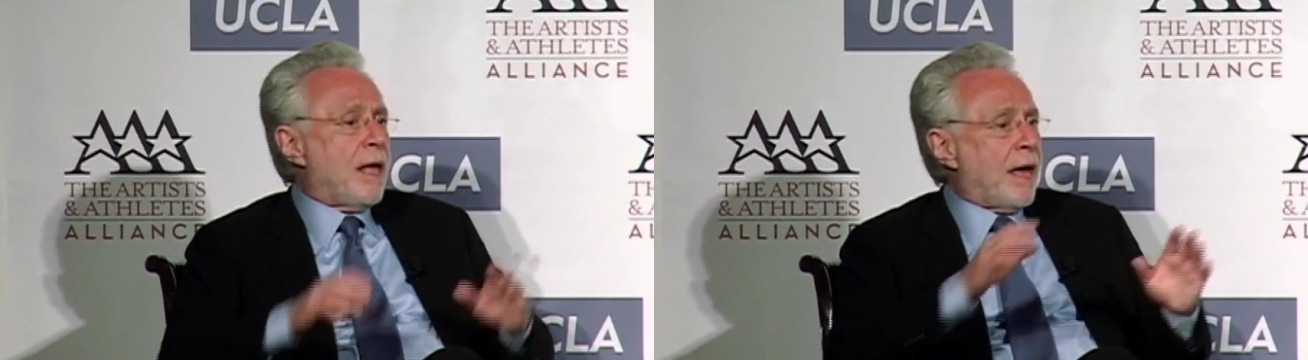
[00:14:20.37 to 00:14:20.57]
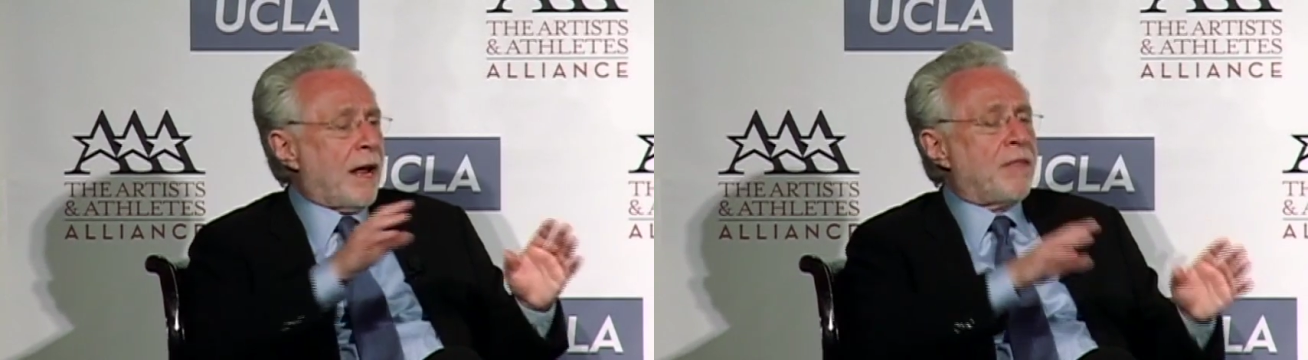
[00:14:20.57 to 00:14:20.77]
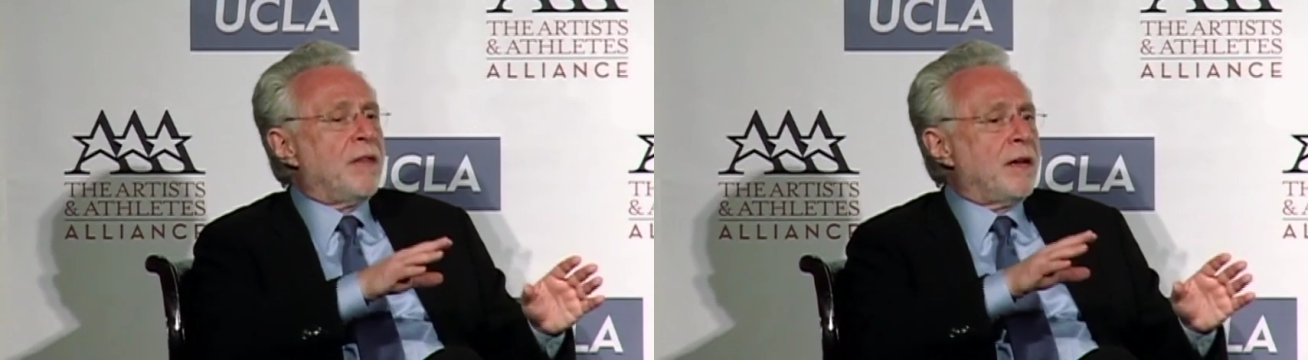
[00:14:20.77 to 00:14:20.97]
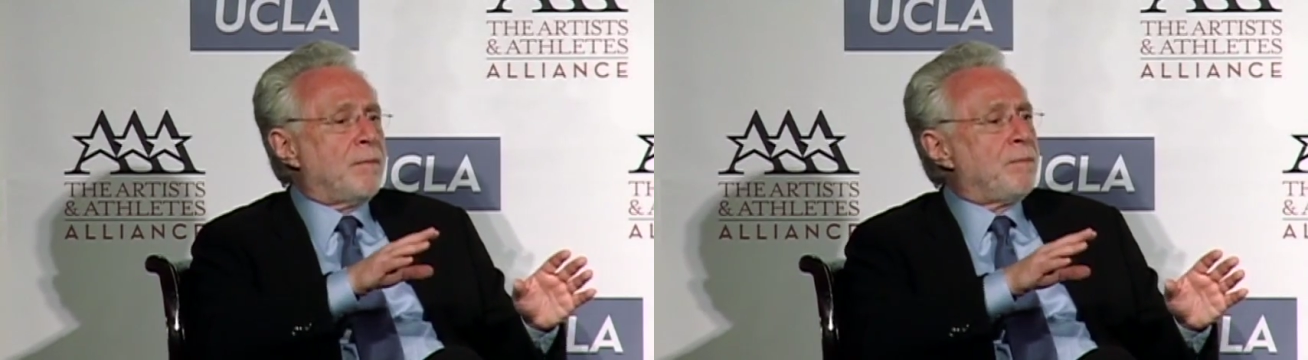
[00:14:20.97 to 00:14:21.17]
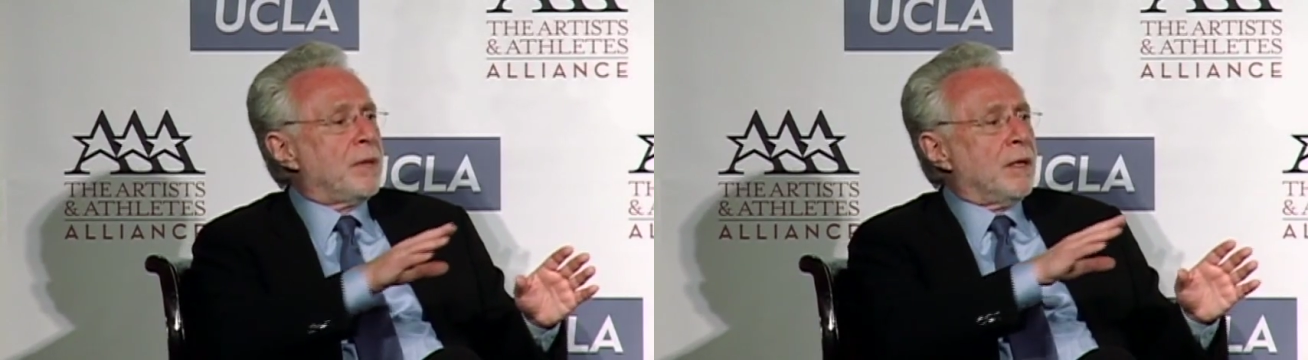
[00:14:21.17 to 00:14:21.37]
And I think
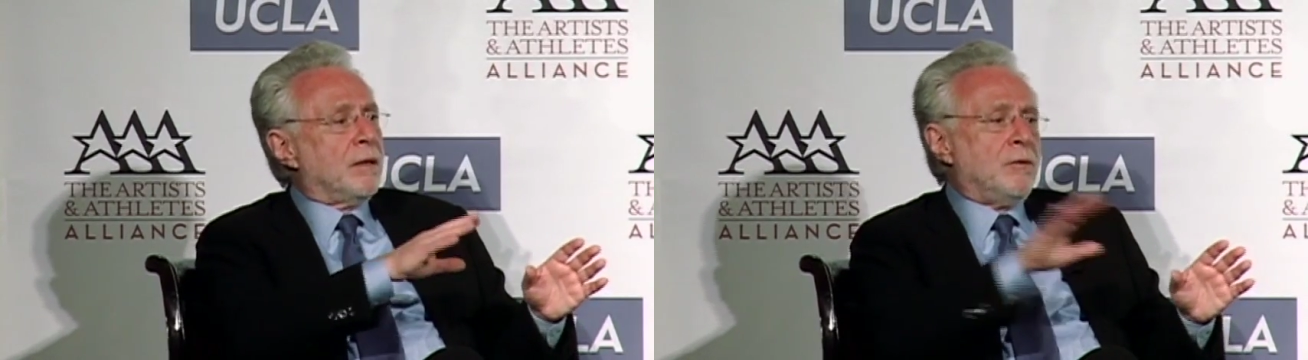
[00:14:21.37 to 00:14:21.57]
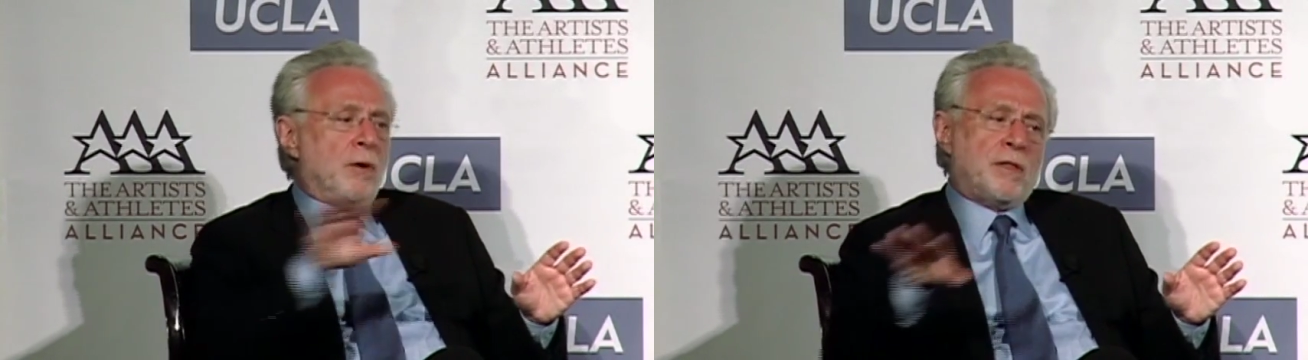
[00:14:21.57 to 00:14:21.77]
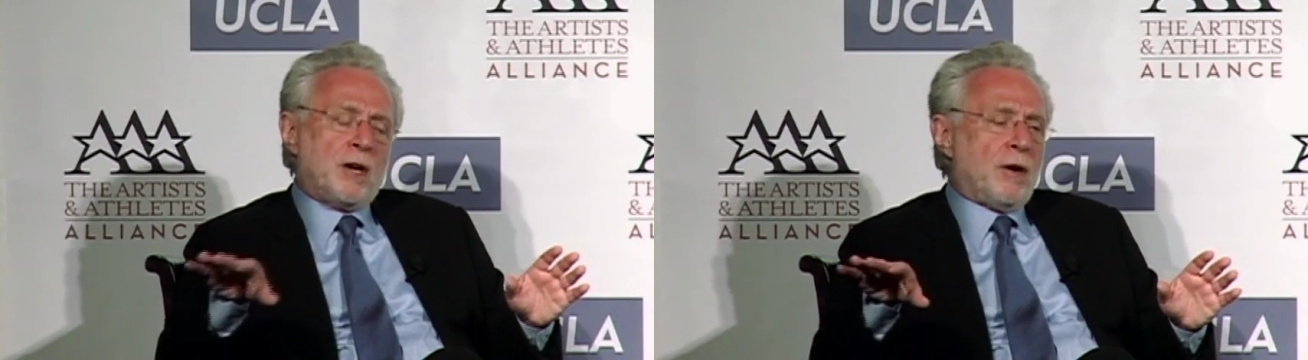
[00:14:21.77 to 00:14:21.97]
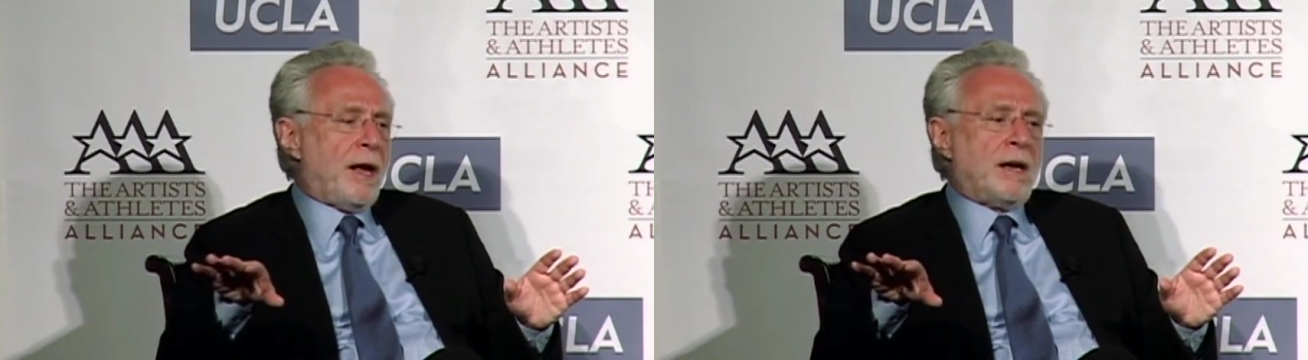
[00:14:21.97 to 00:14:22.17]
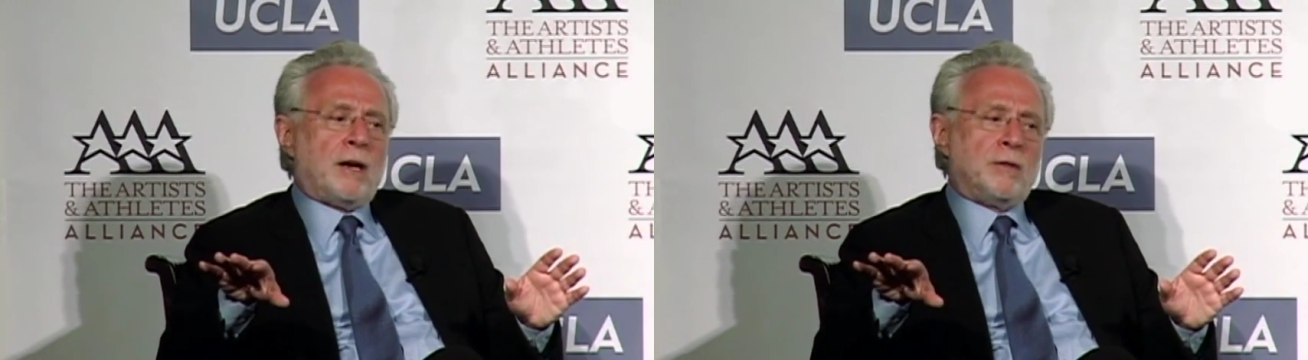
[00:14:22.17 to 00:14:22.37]
North
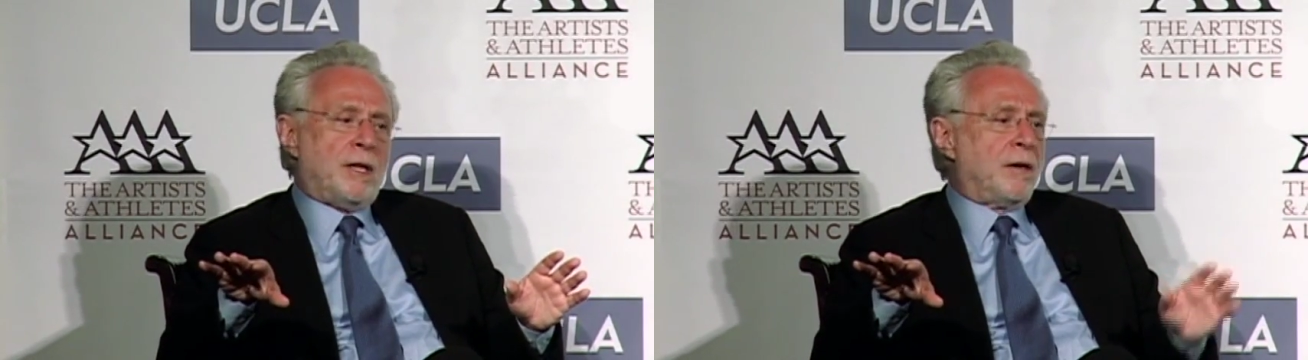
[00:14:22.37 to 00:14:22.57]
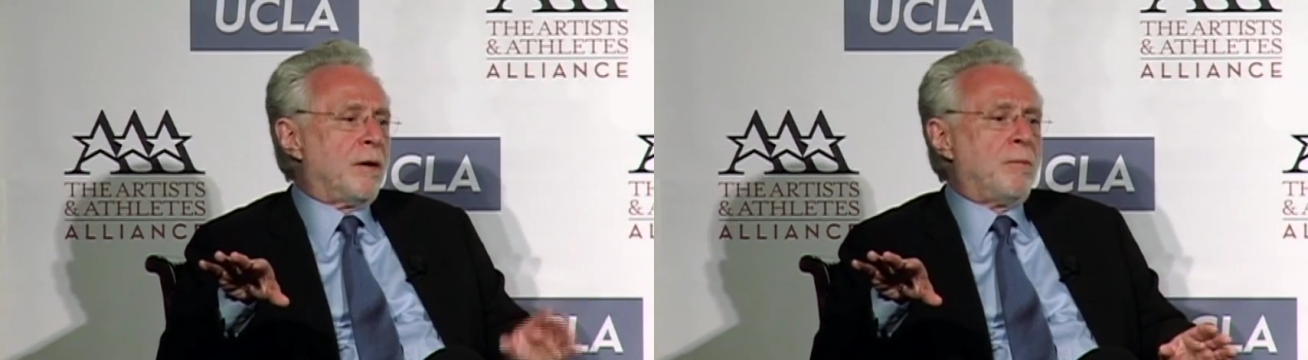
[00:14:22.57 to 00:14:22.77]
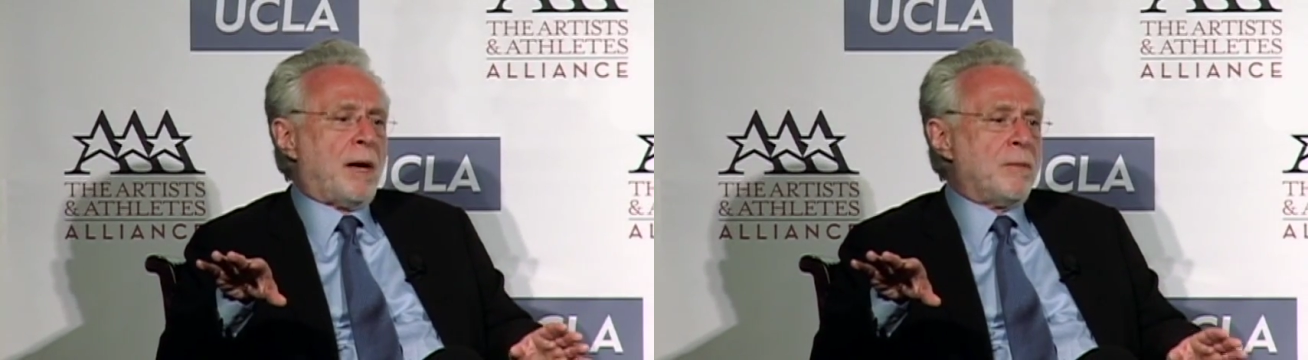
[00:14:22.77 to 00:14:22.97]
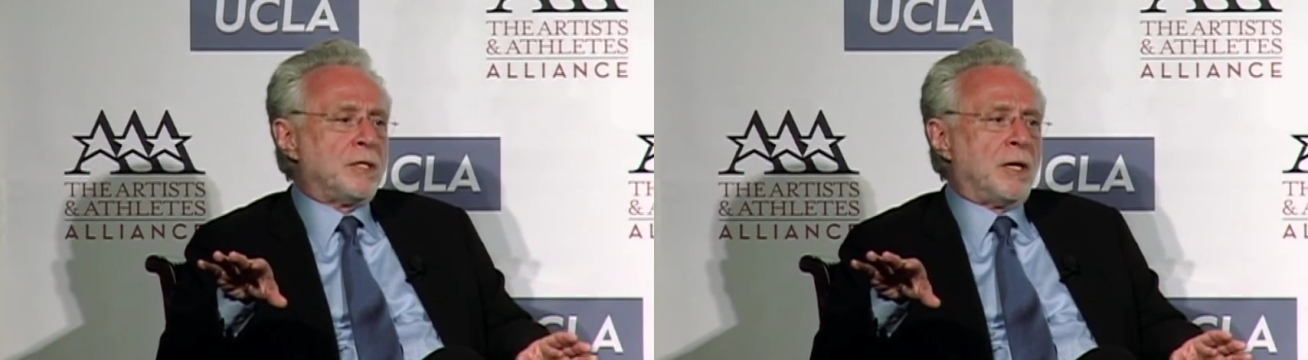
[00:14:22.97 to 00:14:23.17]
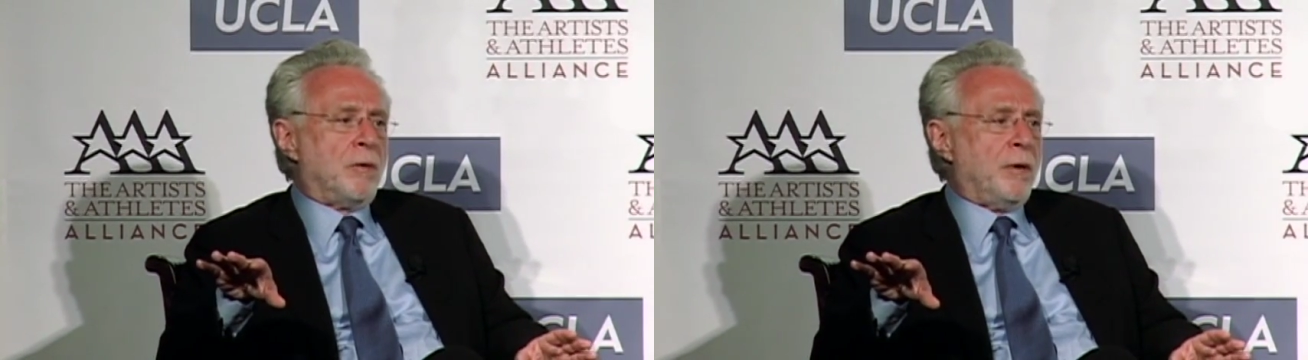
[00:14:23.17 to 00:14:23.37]
Carolina, I don't think
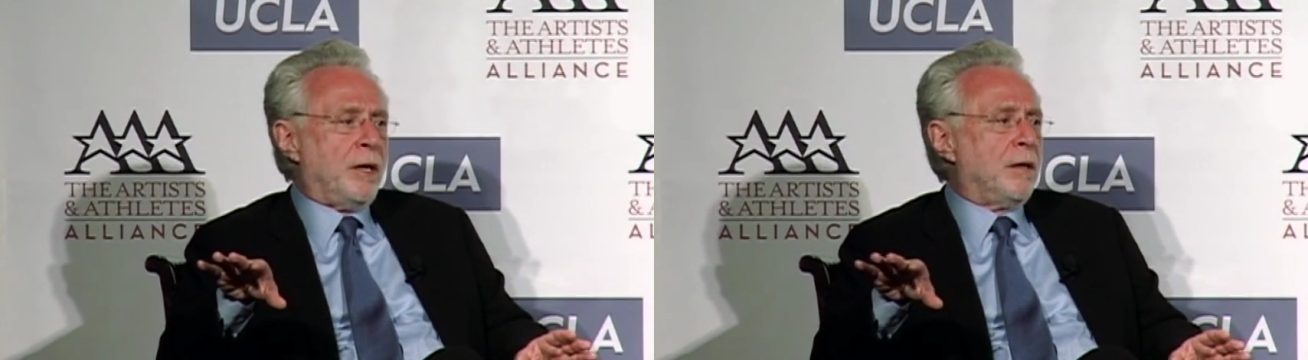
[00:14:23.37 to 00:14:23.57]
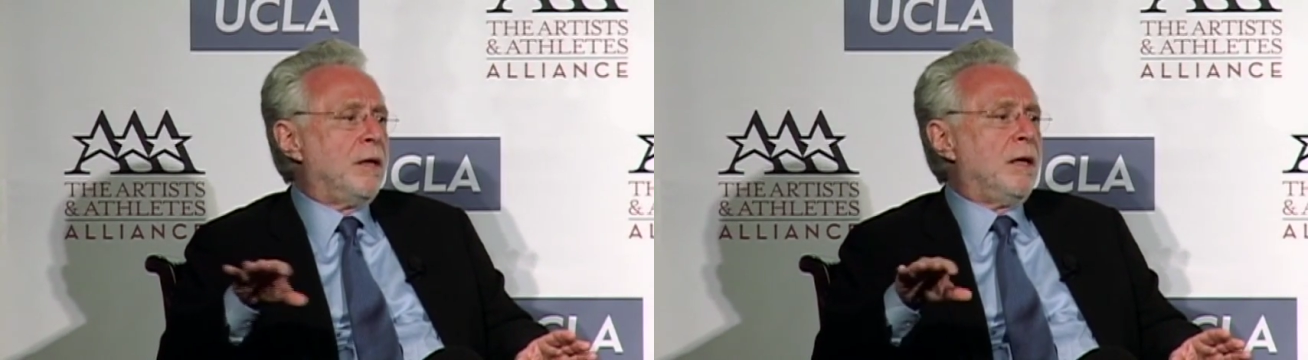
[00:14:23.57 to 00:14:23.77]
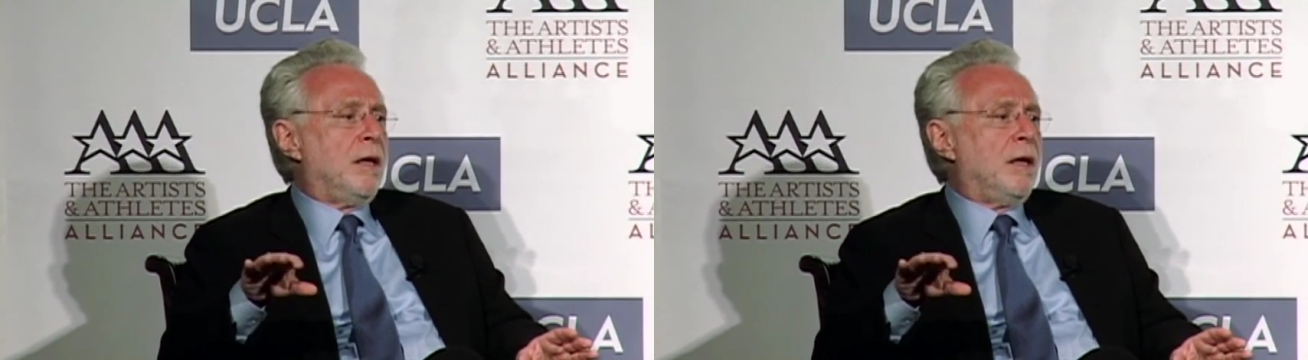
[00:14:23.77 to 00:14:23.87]
Obama's going to win.